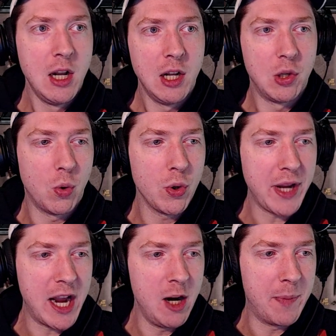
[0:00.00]
Lord
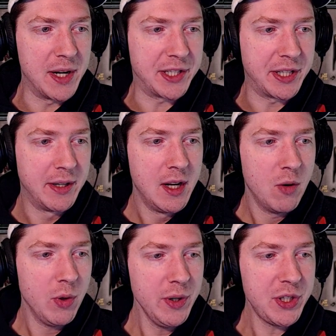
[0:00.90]
Elbert.
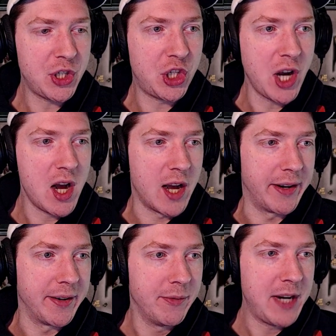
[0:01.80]
Where is Jon?
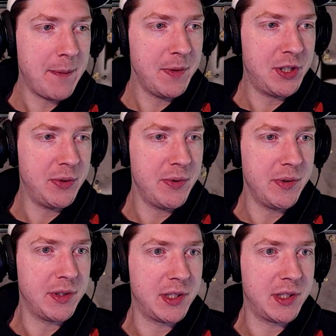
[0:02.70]
What happened to...